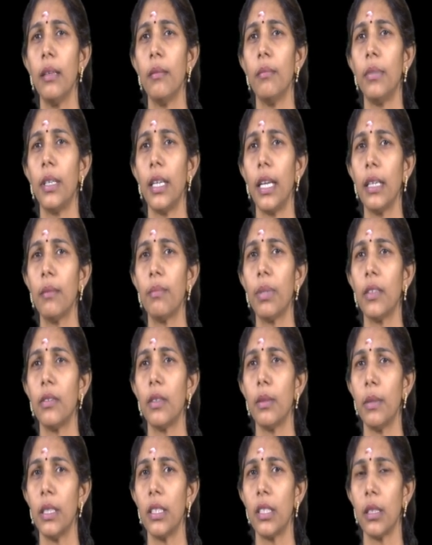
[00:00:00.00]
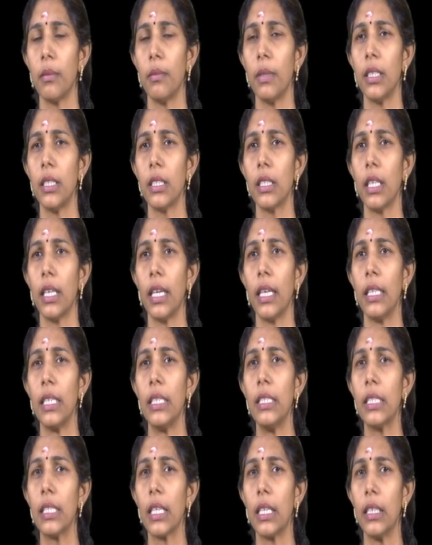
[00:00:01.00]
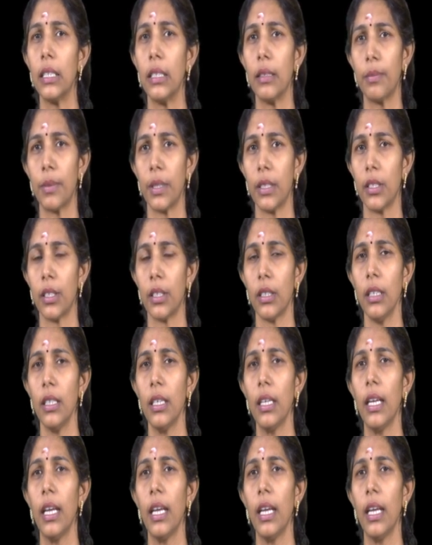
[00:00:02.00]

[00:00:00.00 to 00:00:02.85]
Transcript: brake power measurement and in-cylinder pressure,